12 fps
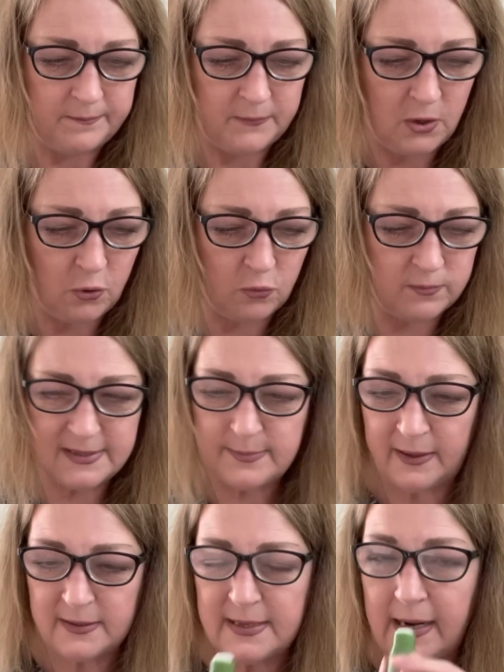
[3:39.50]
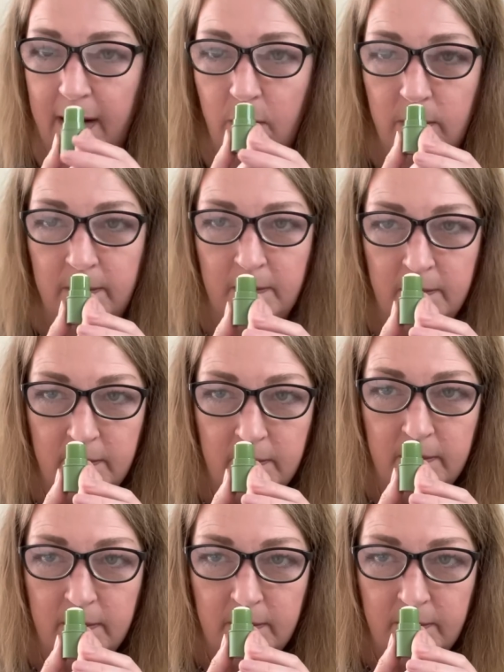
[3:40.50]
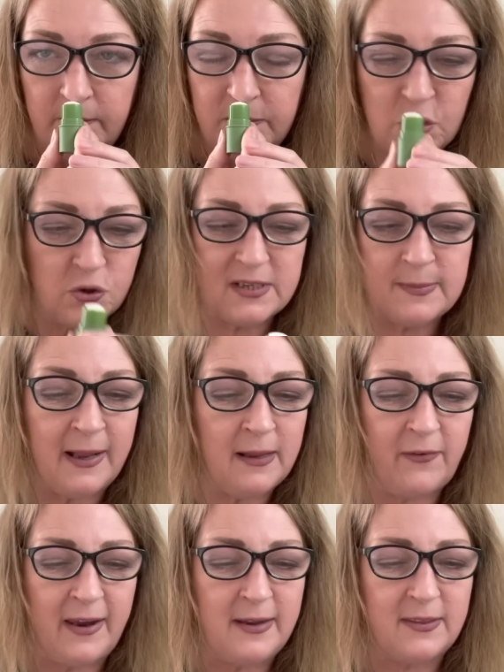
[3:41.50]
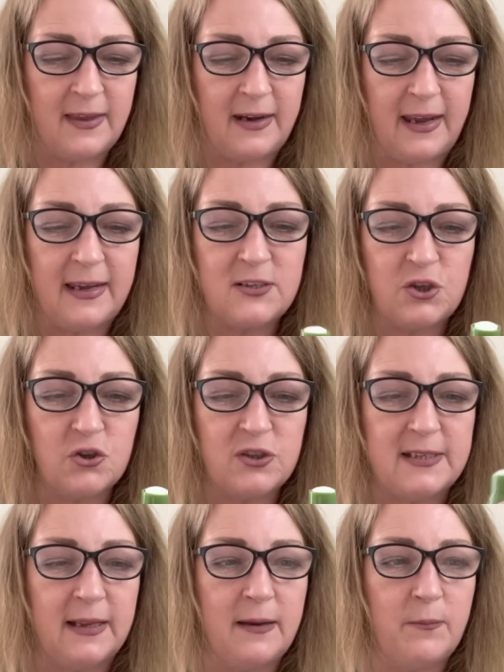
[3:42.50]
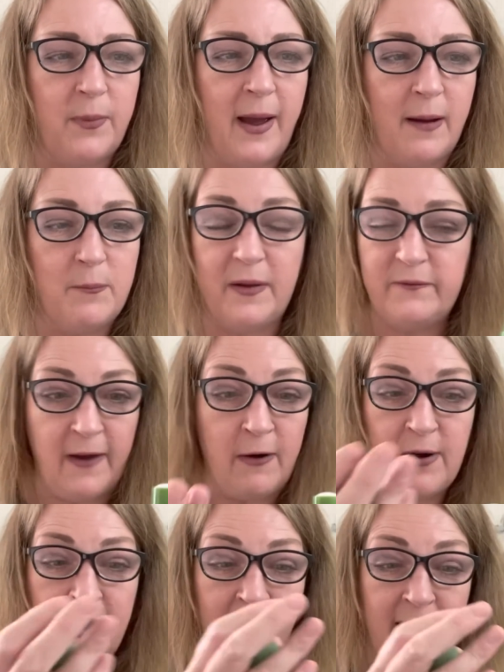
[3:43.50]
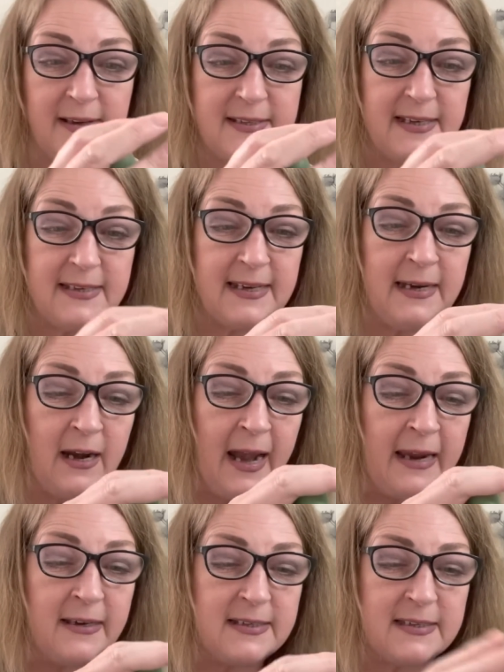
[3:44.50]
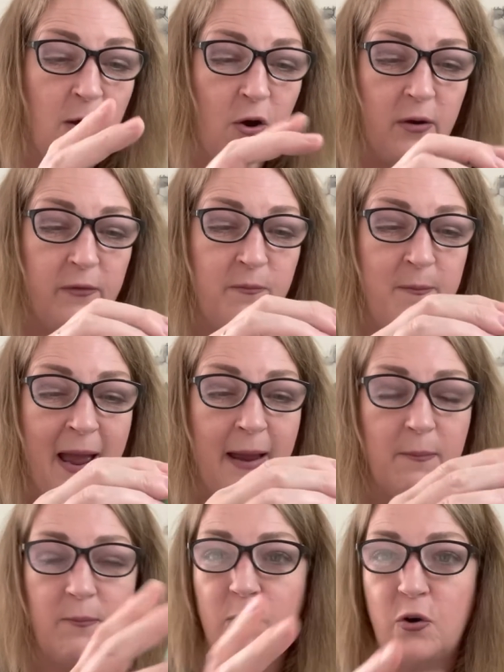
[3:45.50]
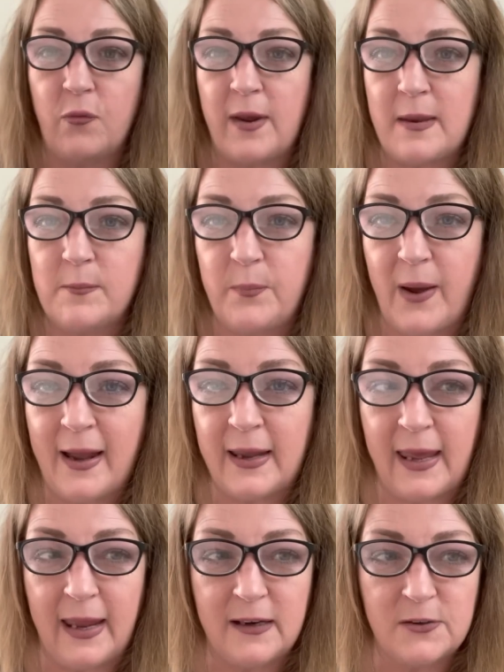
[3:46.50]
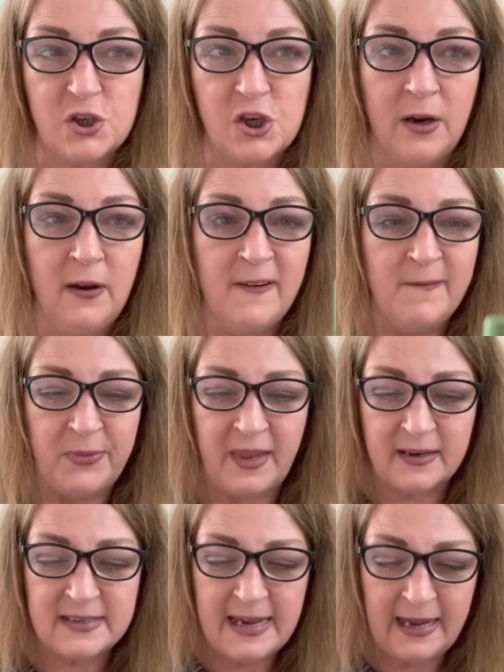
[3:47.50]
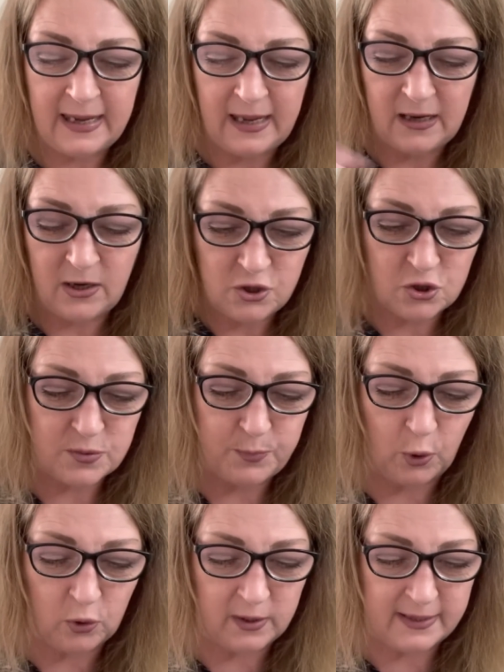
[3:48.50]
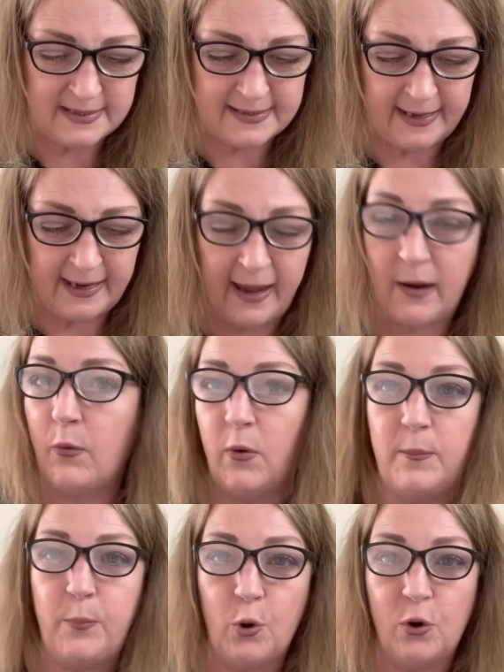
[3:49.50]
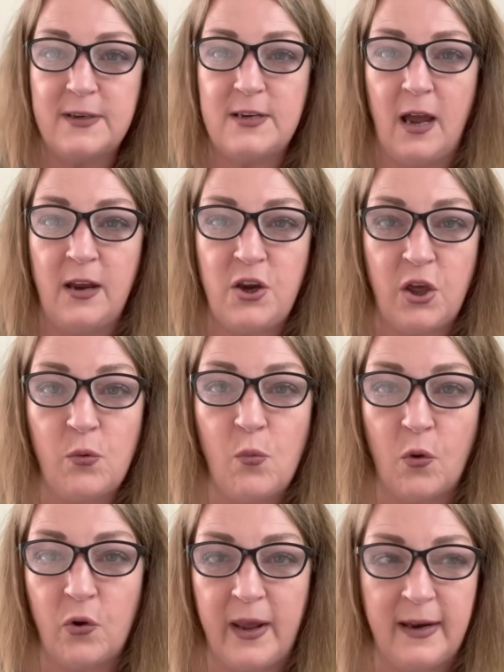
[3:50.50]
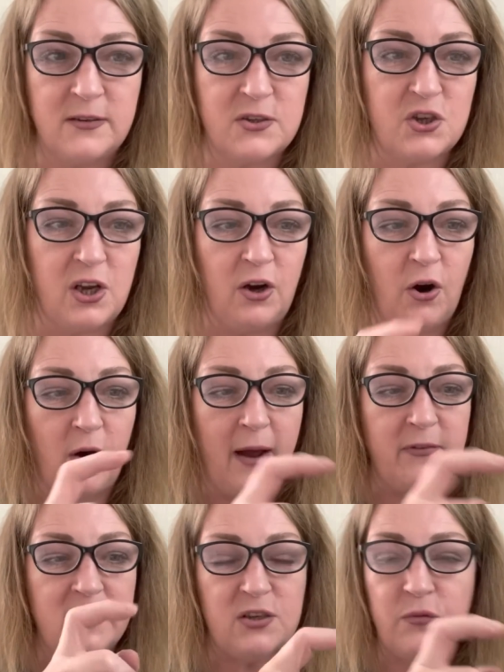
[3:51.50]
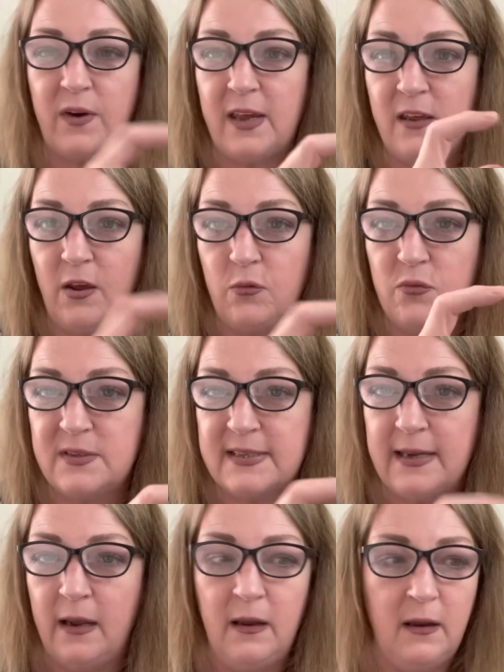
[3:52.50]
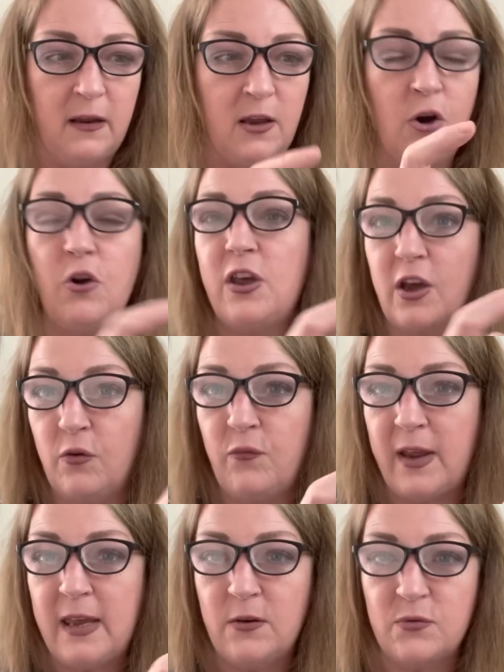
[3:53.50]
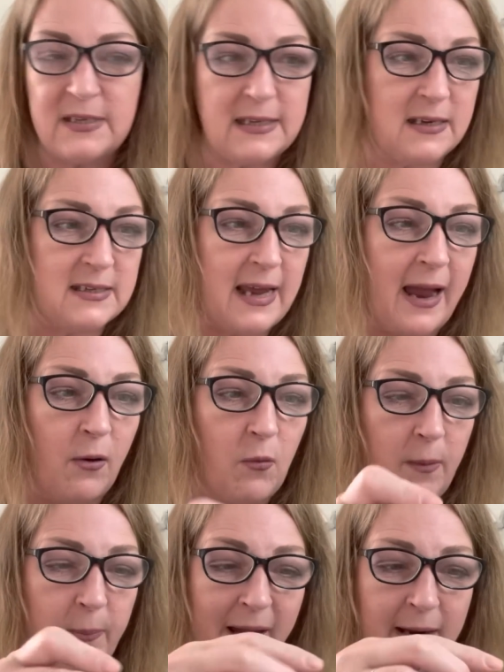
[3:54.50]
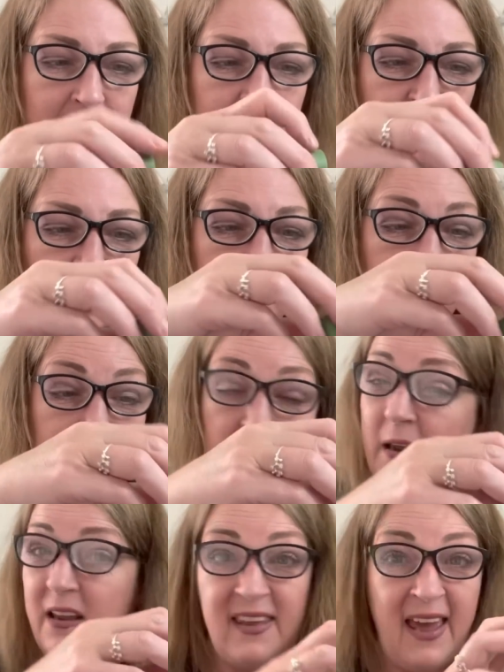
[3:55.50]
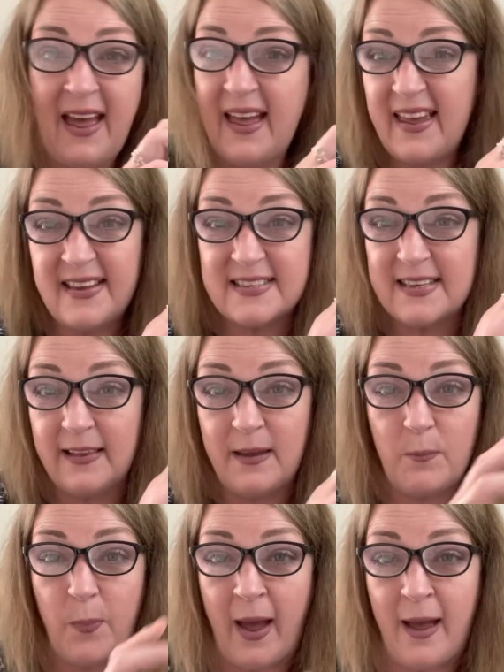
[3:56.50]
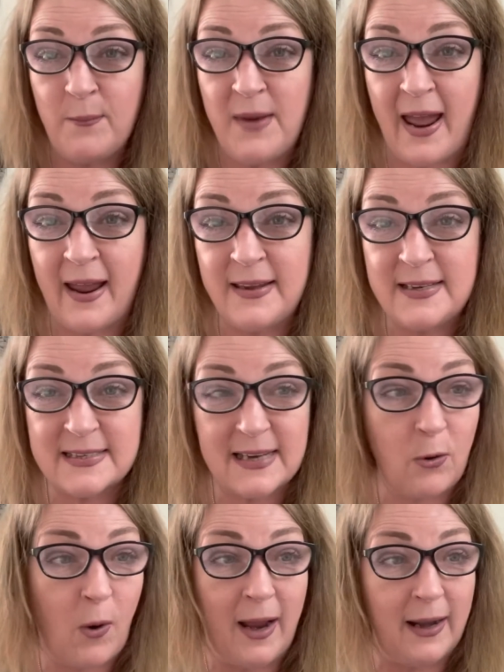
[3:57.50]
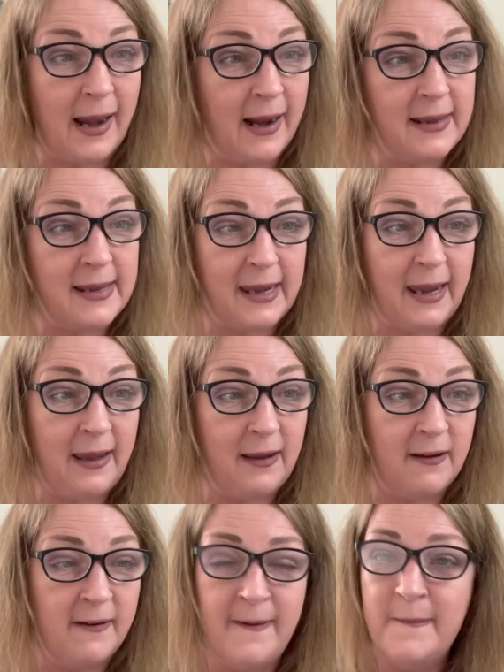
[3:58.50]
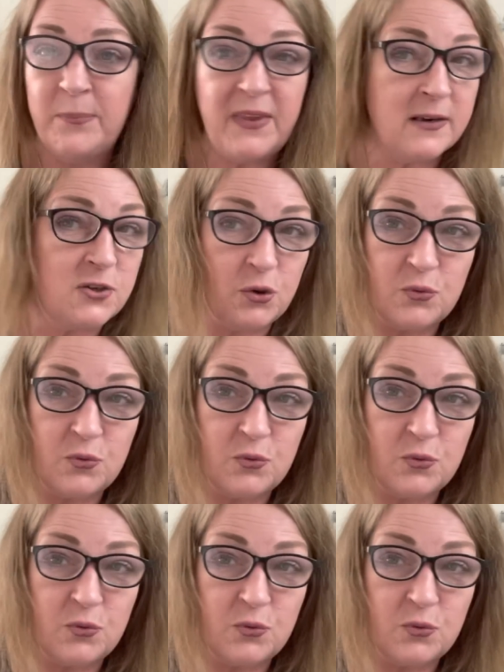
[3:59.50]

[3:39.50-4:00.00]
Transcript: Nope, smells now. Don't smell of anything. It is just a lip balm, but very nice. It's in a nice sort of matte green package. Now, I take it you can just pull this thing out and put a new one in, so you're not having to reuse. You know, you can reuse this outer packaging. Yeah, it's a lip balm. Nice. I quite like it. I do